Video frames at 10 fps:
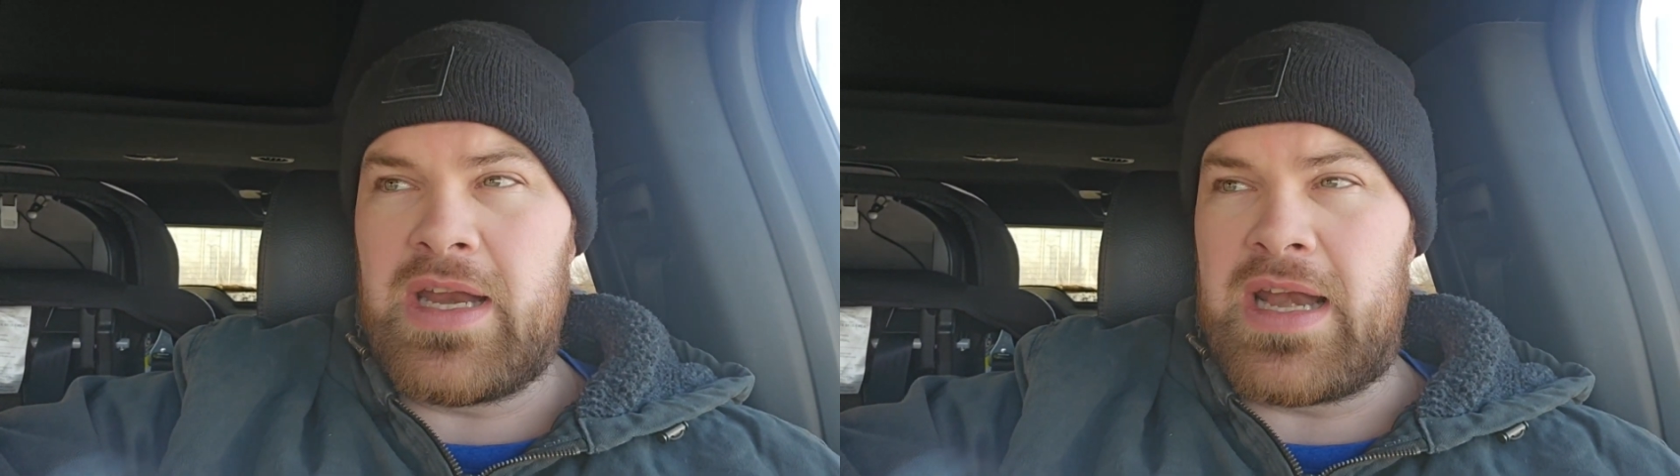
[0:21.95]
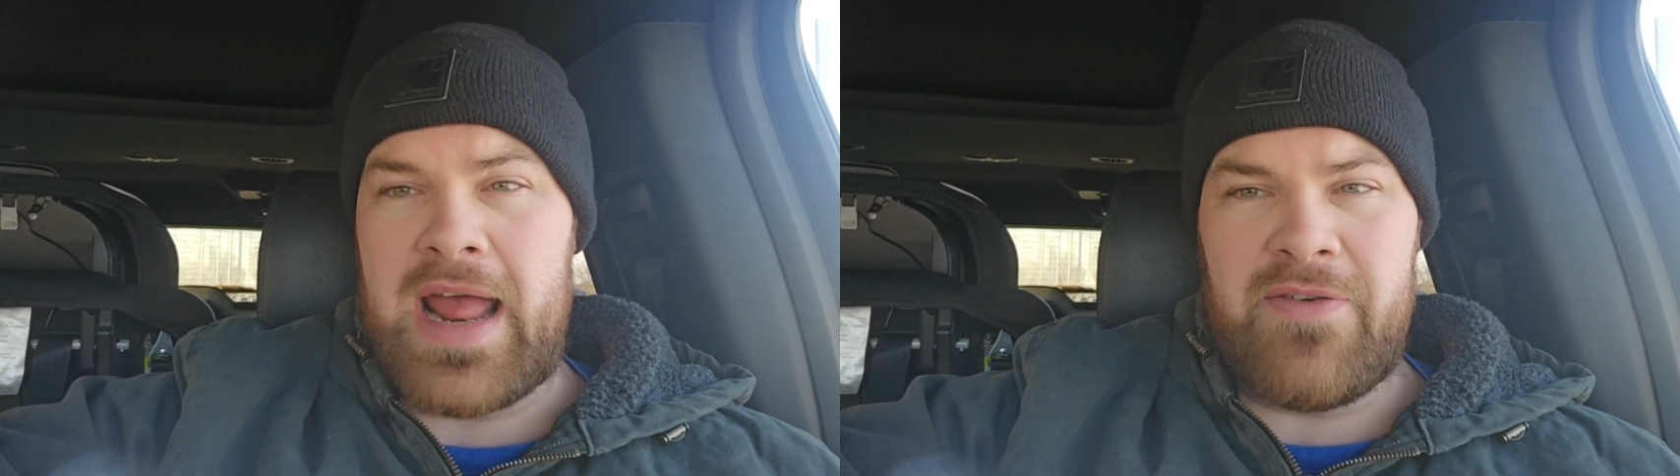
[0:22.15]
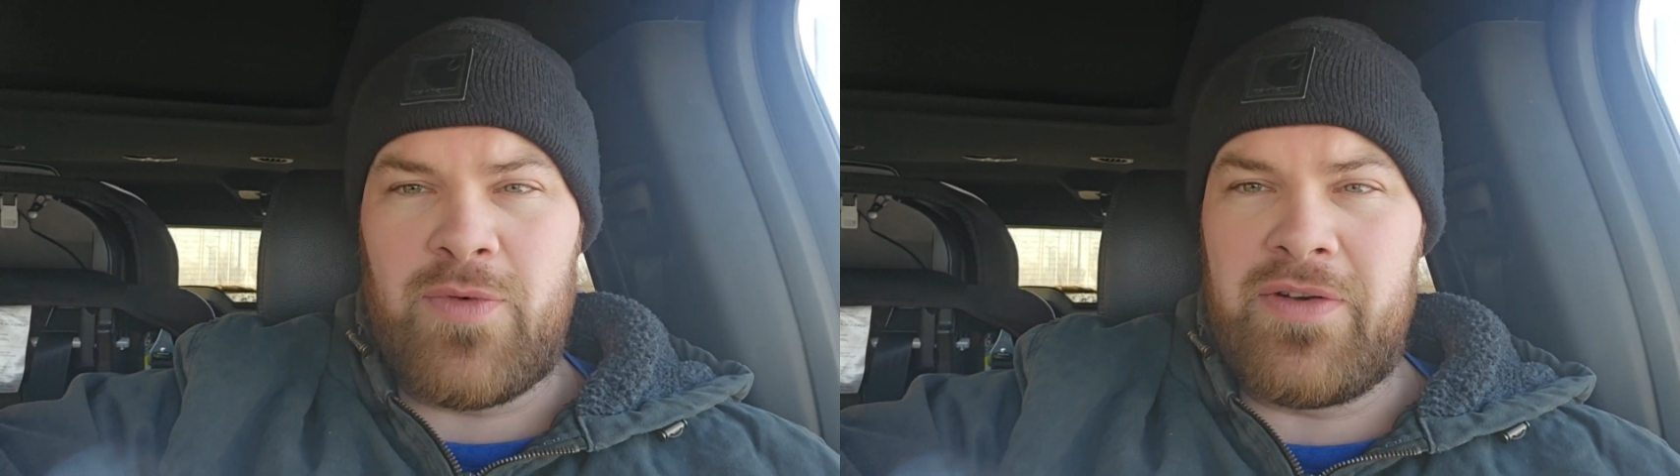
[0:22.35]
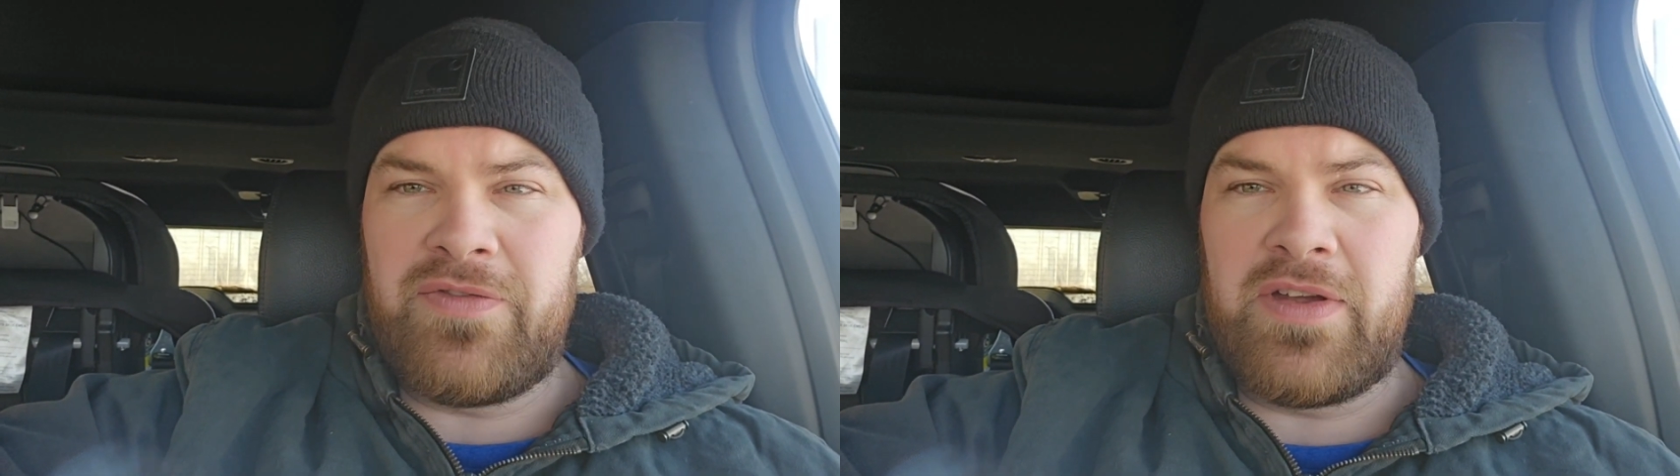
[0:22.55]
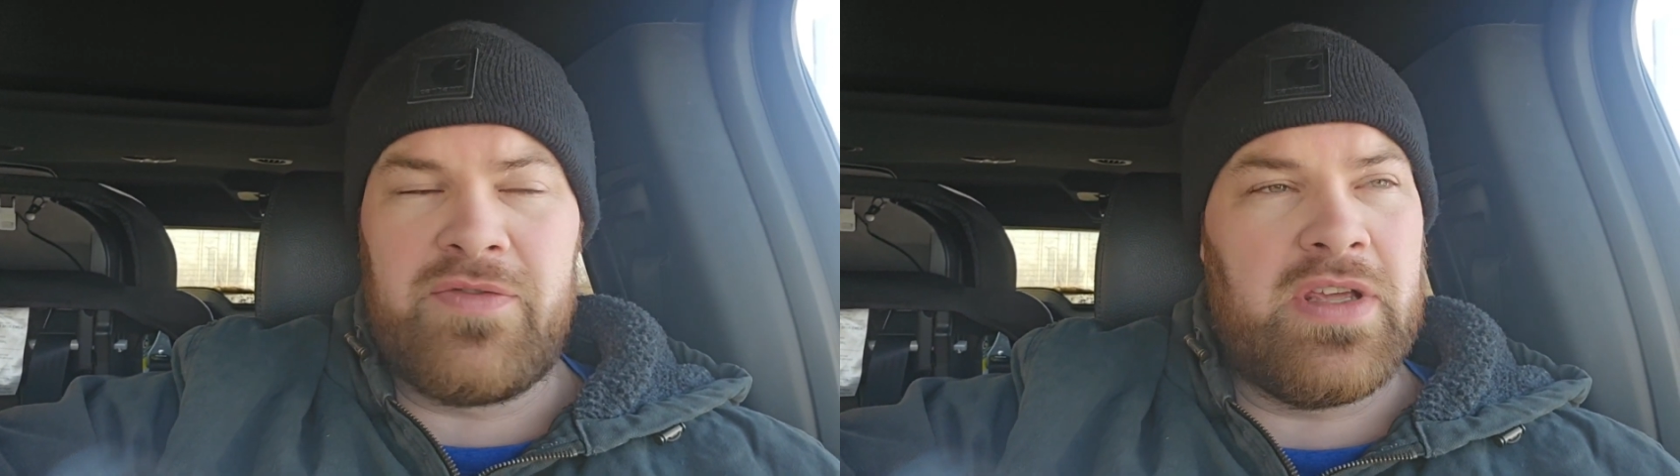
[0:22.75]
in an
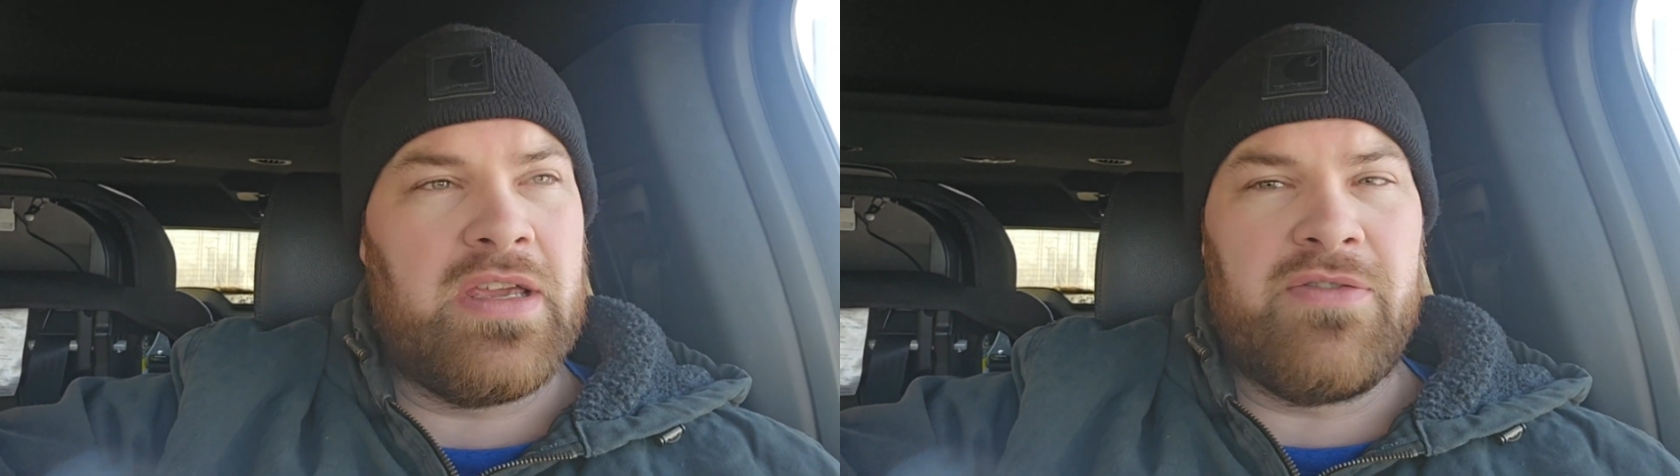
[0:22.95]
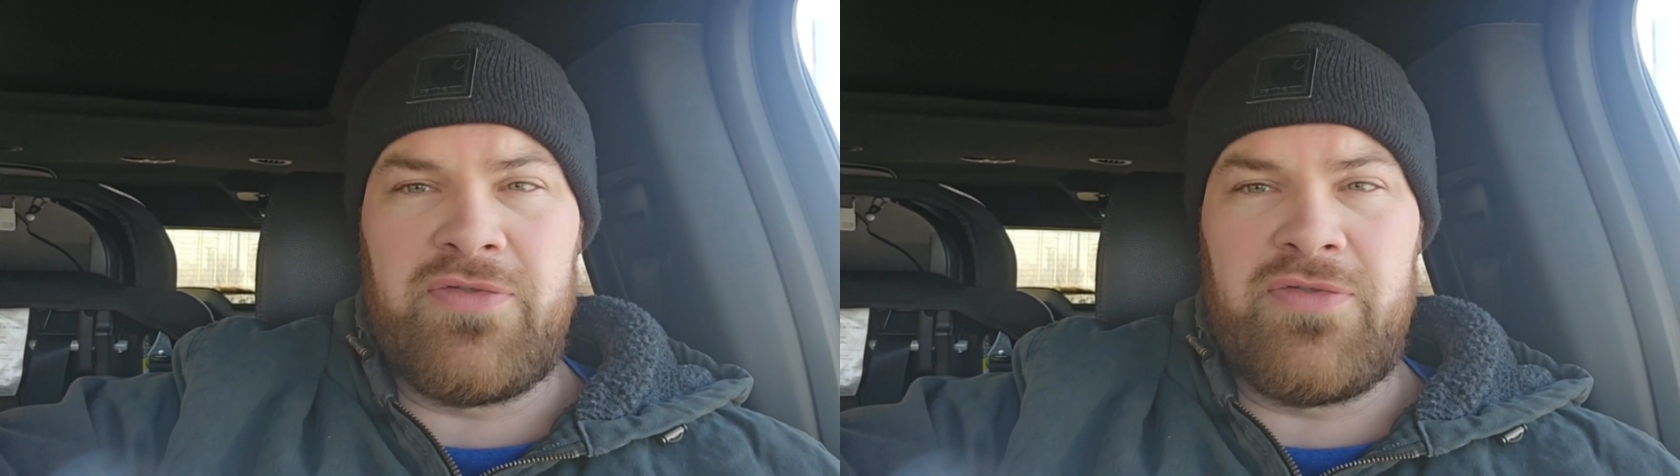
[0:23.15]
F150,